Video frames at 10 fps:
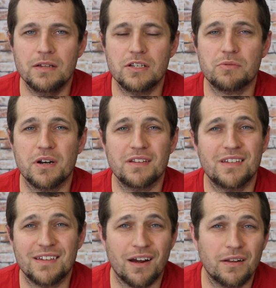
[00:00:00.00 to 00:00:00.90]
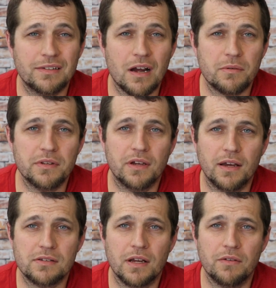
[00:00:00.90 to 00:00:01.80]
just want to sit down and talk with you
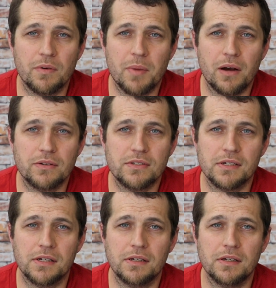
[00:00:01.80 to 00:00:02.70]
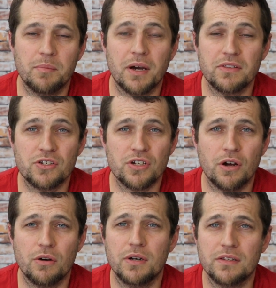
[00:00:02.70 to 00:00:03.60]
guys kind of about uh, about the
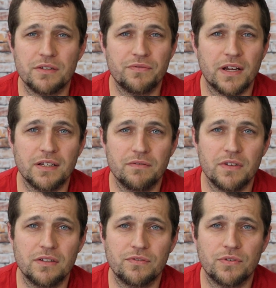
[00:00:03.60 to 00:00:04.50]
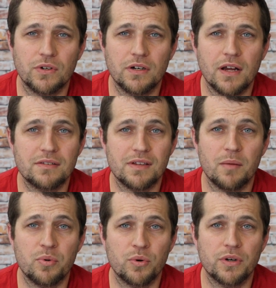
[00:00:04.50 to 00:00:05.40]
show and its effectiveness for us
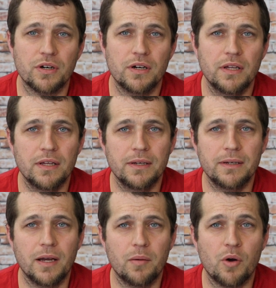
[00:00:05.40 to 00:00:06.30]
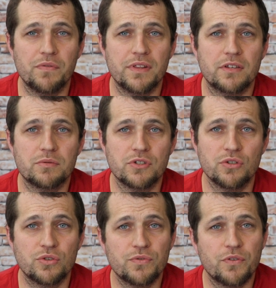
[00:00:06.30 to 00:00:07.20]
at porter um, hopefully this was
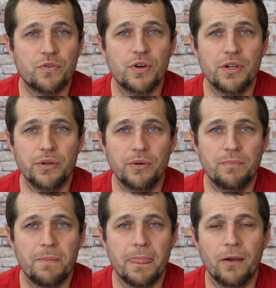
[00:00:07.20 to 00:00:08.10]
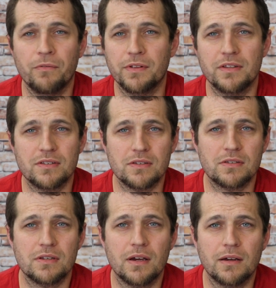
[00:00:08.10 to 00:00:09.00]
useful for you hopefully this
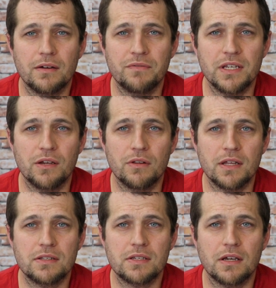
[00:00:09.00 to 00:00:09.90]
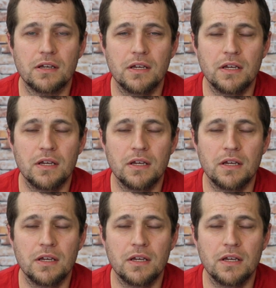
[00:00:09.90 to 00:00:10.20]
is uh, a video that uh,